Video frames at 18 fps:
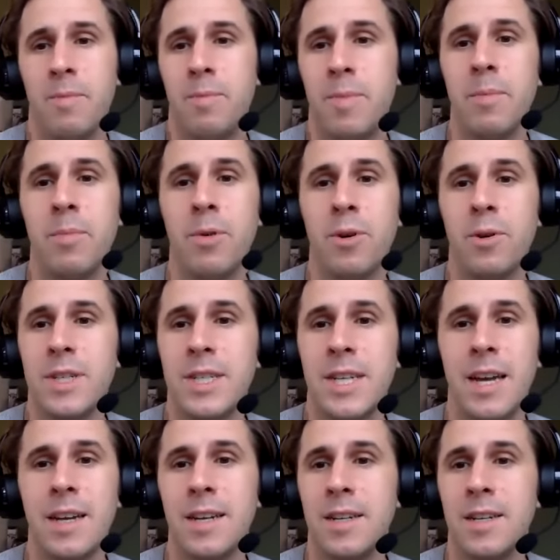people who
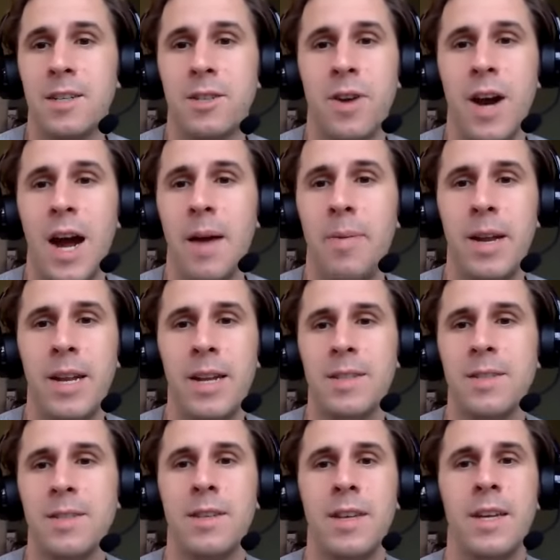attended describe
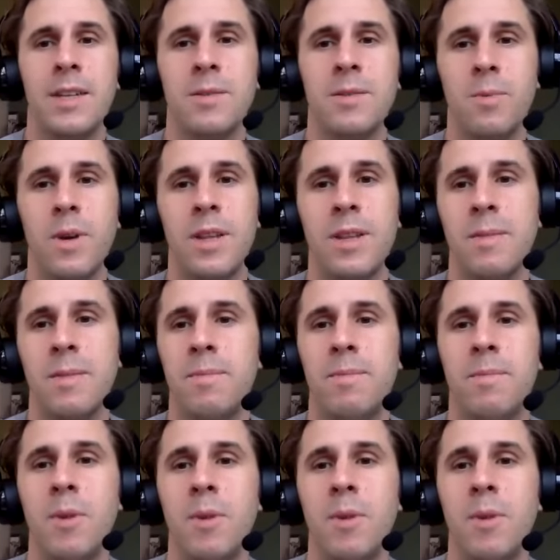it as one of the